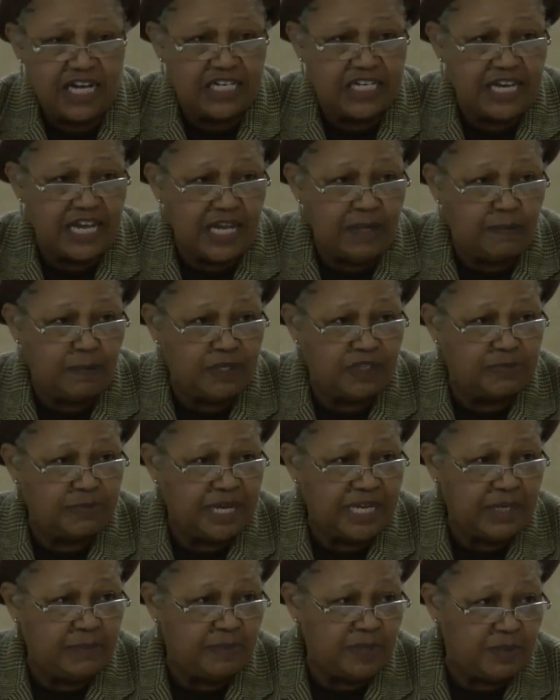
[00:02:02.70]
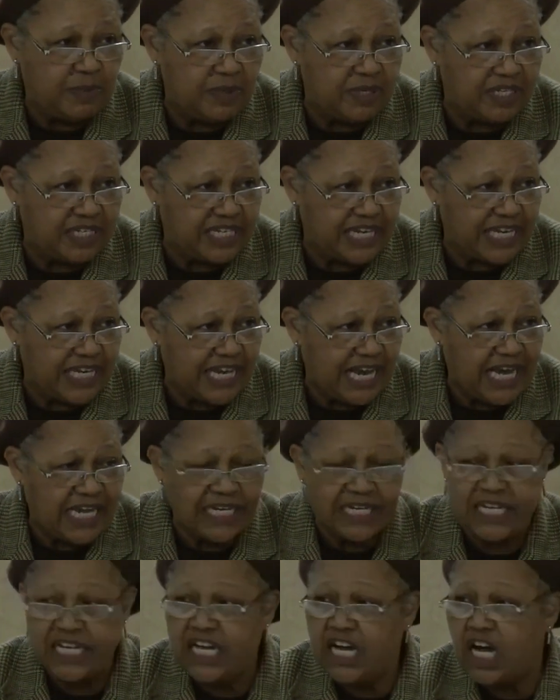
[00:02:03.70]
and to help as many people as I
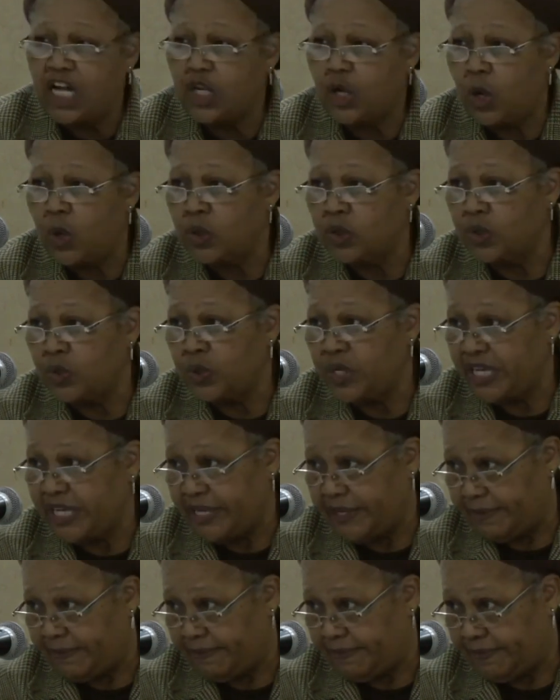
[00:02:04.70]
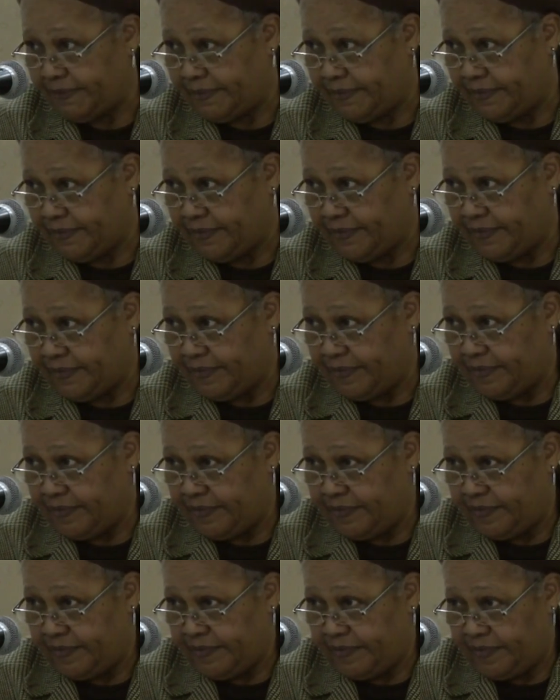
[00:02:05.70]
can along the way.
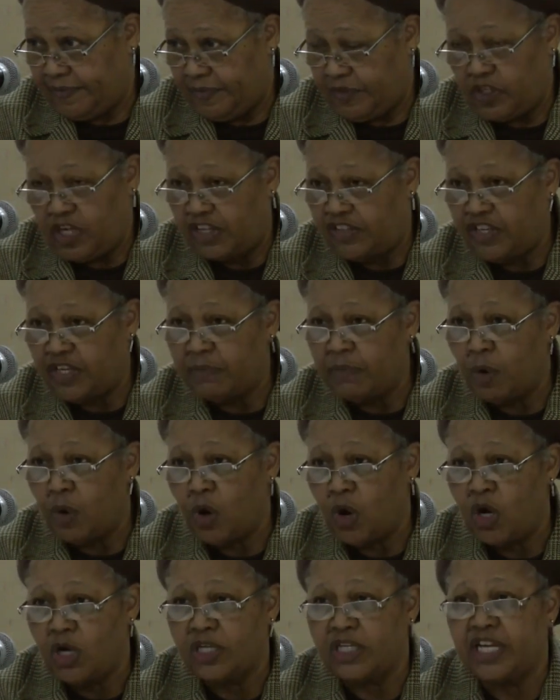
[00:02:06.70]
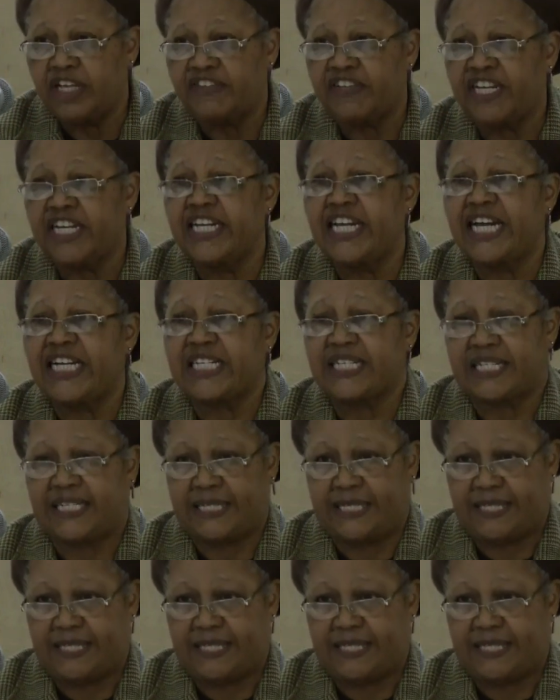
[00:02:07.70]
Nothing more, nothing less.